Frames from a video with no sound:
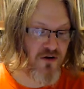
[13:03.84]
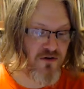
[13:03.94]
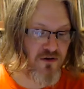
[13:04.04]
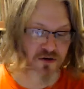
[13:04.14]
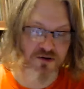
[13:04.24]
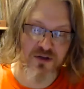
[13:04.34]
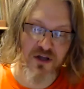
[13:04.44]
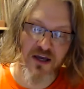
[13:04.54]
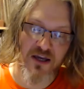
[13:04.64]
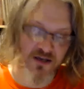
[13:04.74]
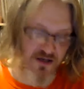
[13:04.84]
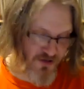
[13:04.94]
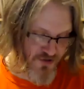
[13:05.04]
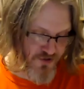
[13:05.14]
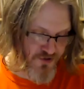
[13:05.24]
looks like
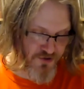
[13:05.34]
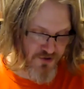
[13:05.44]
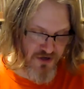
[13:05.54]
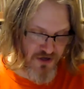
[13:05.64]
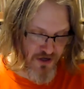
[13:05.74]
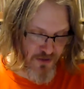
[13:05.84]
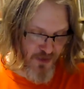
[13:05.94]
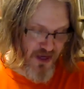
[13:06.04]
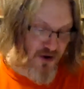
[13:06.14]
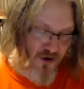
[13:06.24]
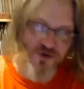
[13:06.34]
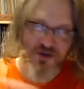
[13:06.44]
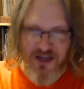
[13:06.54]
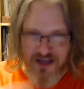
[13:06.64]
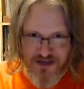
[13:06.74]
it appears
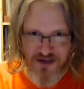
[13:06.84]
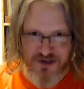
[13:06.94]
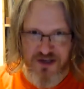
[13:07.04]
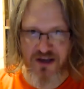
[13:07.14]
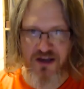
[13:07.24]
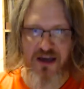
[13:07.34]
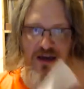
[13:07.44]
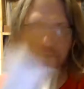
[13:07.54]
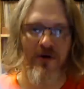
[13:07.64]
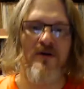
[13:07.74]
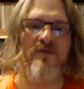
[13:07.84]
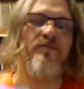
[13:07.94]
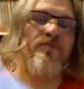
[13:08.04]
like it is handwritten,